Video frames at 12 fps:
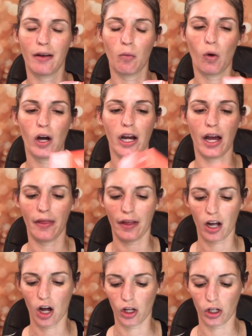then one
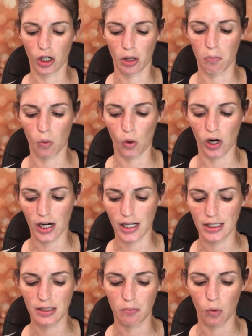in the color More
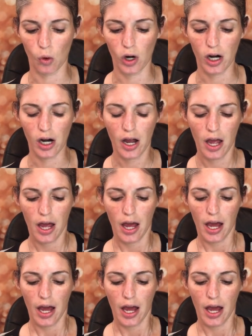is More.